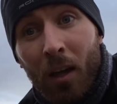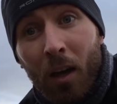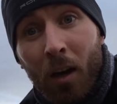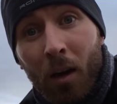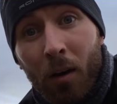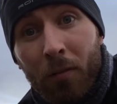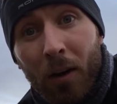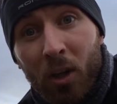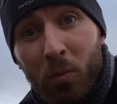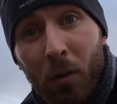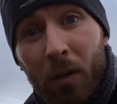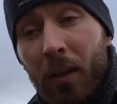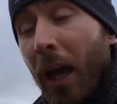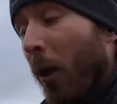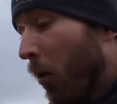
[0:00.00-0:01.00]
first one
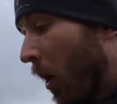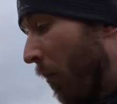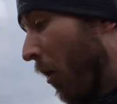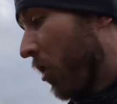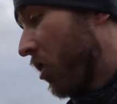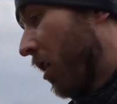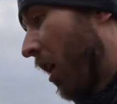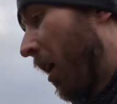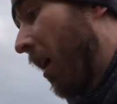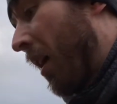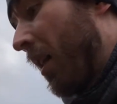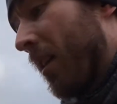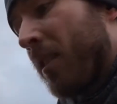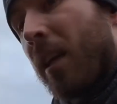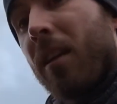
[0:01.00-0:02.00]
down almost.
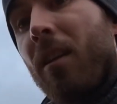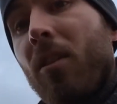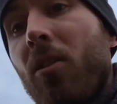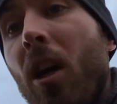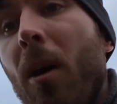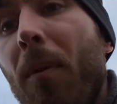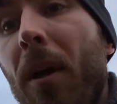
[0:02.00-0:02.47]
Let's get to the top.